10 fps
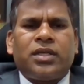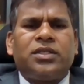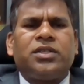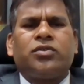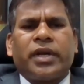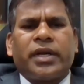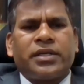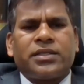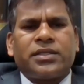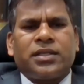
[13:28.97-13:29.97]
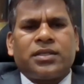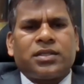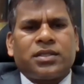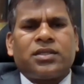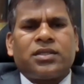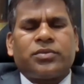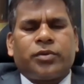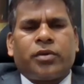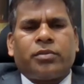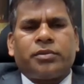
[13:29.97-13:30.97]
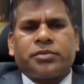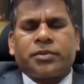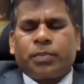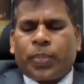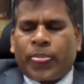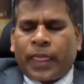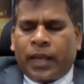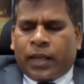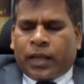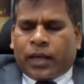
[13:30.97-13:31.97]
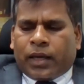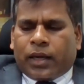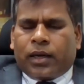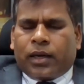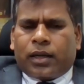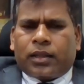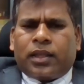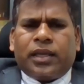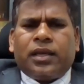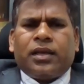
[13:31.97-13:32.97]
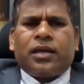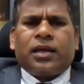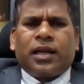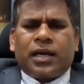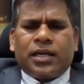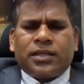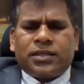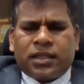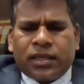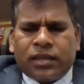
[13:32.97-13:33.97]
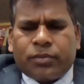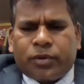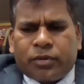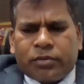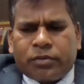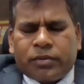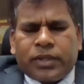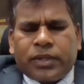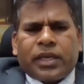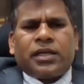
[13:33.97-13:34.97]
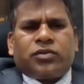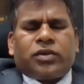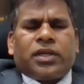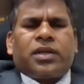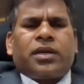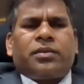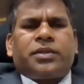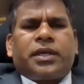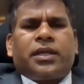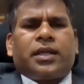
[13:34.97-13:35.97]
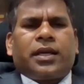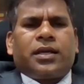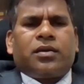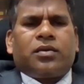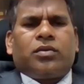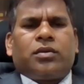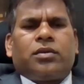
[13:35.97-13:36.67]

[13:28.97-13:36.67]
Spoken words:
easy to address these problems. Then a last thing probably I'll also take up saying that